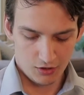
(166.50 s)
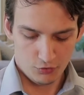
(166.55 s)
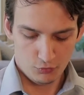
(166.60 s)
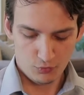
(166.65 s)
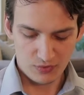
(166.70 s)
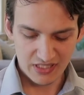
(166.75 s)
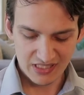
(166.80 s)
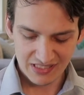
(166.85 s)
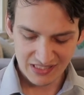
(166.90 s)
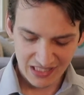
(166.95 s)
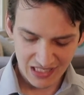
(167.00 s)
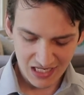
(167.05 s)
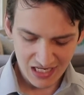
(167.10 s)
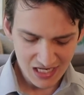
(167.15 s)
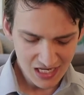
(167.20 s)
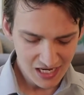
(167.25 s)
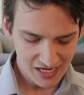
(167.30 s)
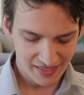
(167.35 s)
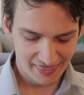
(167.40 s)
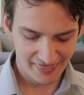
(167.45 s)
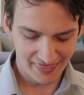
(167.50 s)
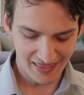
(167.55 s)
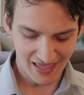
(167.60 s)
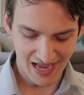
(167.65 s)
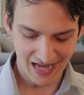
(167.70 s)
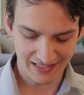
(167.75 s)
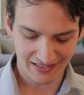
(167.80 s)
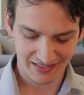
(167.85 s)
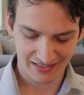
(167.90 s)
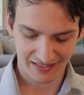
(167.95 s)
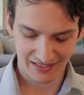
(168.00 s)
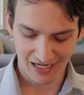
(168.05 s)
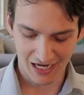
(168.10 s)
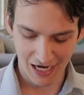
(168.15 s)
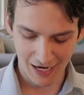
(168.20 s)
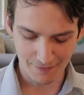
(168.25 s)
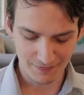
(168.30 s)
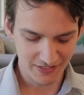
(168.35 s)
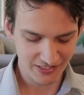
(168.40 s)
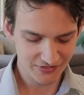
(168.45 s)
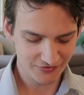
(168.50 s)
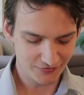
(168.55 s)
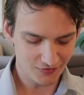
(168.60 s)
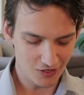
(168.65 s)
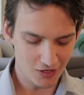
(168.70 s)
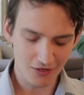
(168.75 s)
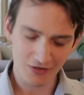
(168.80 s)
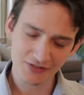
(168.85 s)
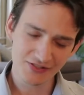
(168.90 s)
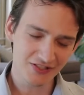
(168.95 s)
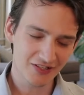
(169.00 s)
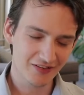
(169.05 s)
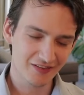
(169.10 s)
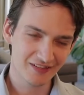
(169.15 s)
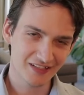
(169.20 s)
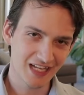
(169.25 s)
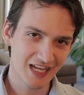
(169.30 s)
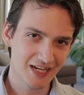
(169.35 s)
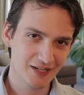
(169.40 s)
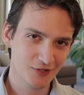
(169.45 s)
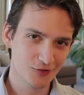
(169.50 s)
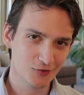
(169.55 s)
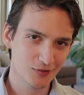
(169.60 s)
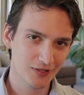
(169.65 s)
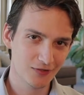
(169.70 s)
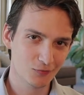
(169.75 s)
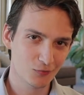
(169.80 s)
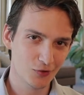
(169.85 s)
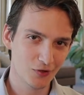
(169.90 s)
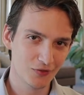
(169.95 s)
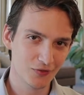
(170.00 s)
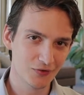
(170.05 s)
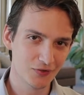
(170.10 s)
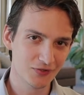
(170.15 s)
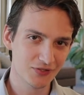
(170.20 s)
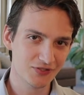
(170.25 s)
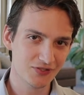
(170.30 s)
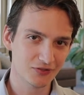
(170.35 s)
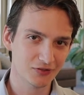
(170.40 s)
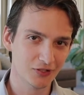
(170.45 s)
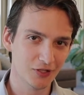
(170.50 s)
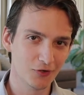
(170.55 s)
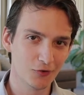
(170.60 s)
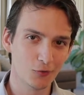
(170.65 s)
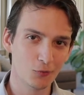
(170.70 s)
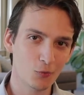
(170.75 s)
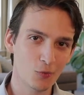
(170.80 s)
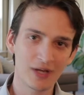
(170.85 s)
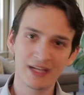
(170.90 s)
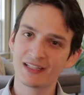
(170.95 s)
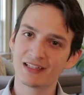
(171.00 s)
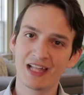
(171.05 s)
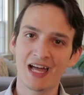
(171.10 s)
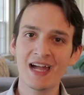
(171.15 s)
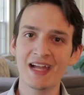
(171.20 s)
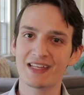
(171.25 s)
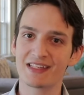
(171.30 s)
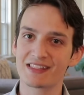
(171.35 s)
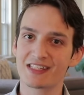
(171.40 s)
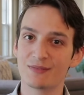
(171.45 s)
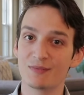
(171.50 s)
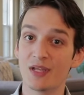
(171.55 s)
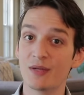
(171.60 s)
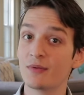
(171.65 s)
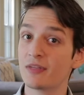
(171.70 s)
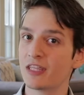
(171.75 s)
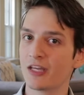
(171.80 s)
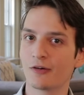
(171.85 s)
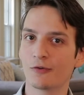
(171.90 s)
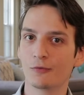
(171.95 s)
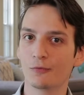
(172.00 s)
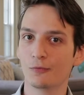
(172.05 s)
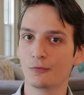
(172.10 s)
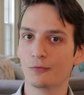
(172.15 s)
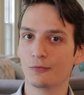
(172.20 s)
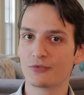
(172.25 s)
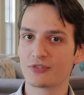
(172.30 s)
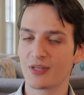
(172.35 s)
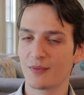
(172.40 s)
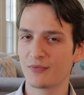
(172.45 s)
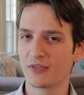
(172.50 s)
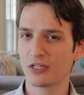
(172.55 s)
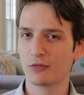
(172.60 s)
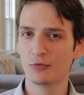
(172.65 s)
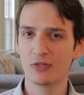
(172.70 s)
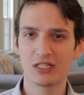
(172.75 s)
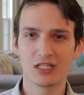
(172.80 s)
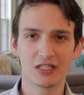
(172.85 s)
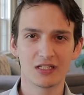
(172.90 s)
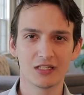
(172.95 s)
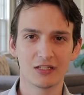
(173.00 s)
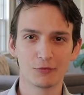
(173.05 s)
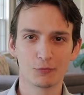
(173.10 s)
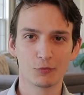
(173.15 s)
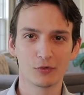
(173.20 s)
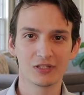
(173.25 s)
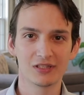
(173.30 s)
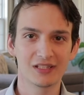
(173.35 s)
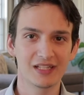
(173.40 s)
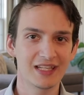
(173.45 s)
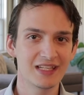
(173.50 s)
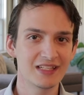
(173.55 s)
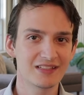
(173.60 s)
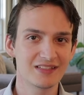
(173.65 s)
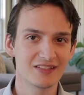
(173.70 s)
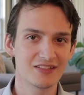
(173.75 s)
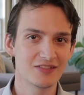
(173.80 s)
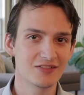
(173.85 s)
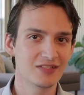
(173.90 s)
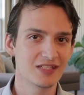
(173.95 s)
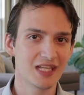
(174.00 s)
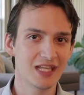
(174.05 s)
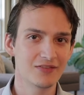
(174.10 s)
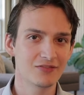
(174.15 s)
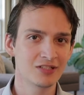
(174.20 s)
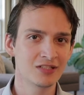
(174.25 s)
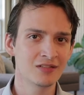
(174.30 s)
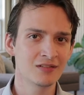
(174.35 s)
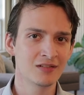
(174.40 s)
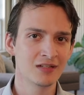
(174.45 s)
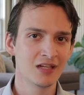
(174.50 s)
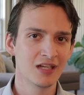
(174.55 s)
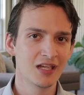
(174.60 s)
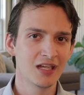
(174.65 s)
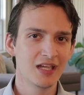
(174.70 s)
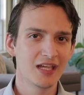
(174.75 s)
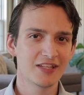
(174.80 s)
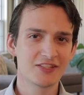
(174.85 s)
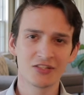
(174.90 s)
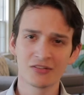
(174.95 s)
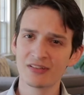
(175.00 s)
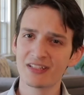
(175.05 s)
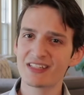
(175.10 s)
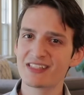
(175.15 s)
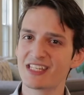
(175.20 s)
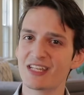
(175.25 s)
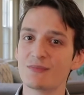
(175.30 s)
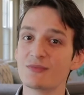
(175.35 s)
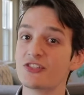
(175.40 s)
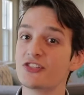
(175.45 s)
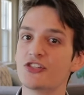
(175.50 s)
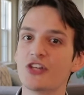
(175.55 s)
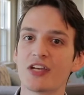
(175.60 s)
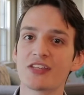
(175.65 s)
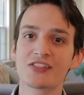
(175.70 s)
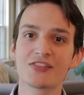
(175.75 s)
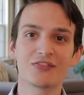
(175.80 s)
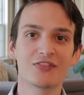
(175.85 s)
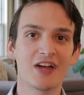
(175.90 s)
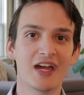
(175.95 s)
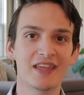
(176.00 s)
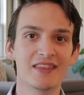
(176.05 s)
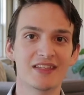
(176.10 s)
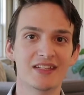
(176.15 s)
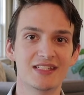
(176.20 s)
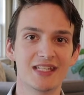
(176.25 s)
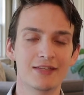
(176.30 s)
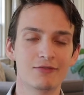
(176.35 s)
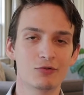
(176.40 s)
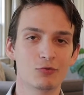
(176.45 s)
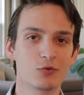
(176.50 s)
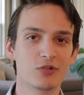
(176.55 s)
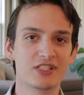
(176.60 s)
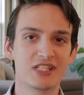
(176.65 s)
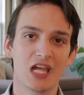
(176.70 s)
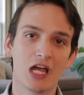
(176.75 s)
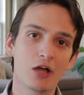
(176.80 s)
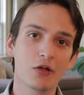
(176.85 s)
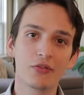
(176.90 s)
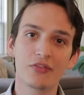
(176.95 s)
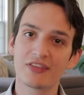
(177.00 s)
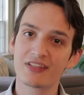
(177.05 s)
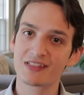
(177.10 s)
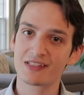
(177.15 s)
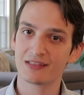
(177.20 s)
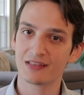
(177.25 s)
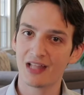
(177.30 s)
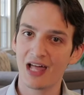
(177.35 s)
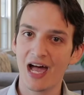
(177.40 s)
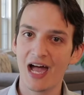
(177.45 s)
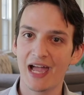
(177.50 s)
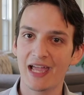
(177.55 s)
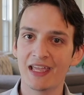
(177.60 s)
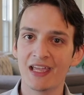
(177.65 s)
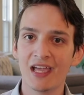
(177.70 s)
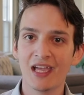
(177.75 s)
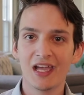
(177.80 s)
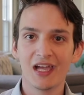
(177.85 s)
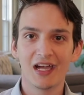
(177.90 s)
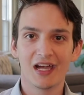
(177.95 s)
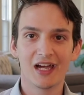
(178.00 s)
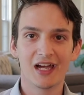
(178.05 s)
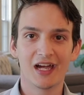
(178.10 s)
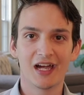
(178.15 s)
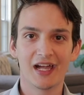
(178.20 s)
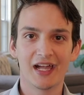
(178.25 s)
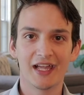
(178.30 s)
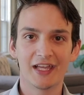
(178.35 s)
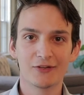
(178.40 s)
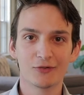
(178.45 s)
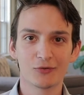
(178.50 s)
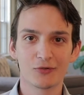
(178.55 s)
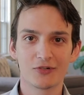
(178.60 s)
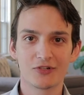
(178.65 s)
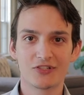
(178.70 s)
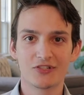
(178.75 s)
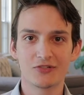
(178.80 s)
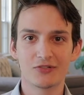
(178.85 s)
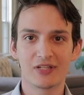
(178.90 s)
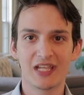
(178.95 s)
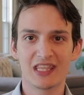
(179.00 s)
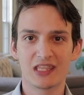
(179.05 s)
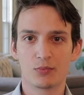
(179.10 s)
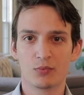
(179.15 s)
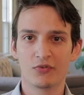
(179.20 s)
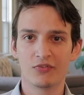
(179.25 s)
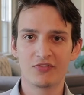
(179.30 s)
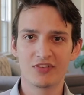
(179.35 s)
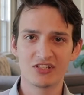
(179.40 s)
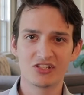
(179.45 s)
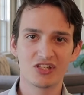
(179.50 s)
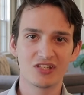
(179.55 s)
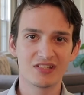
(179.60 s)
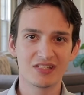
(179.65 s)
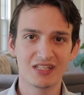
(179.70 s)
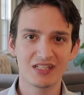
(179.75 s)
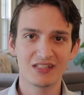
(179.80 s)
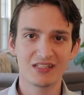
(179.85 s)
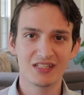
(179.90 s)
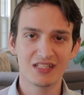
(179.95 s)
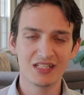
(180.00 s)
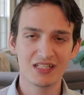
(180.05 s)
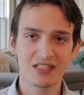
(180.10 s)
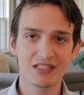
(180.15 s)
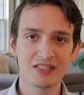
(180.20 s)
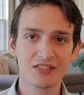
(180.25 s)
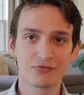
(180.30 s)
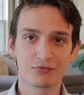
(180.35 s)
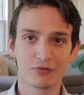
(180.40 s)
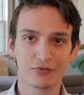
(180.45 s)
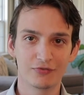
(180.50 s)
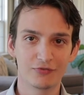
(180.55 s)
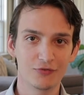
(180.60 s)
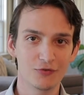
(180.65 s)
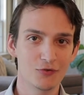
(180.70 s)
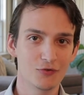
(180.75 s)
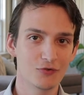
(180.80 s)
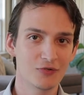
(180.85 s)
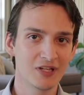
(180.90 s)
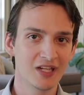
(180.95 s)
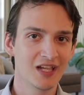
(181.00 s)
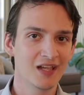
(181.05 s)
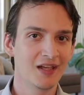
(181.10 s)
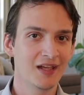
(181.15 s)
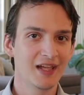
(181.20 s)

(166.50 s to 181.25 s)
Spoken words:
we see that this falls under the category of one of those little white lies, and maybe that something we can relate to David. It certainly seems justified that David would tell this lie in order to get the provisions he needs for food